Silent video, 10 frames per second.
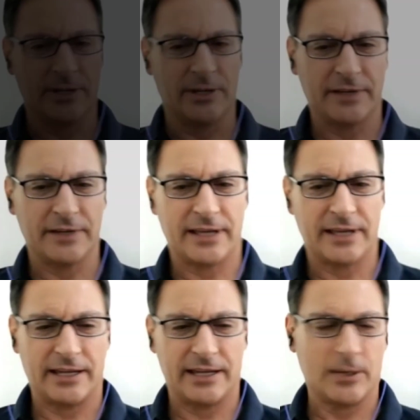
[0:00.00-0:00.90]
in
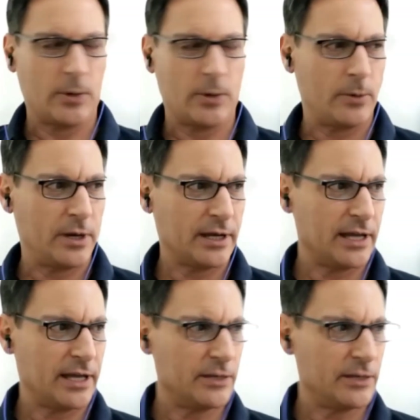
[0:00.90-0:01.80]
Canada. Where again
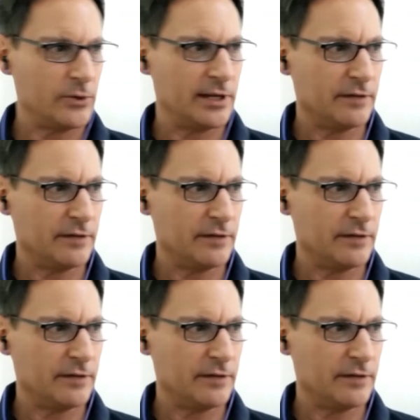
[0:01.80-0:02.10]
do you live?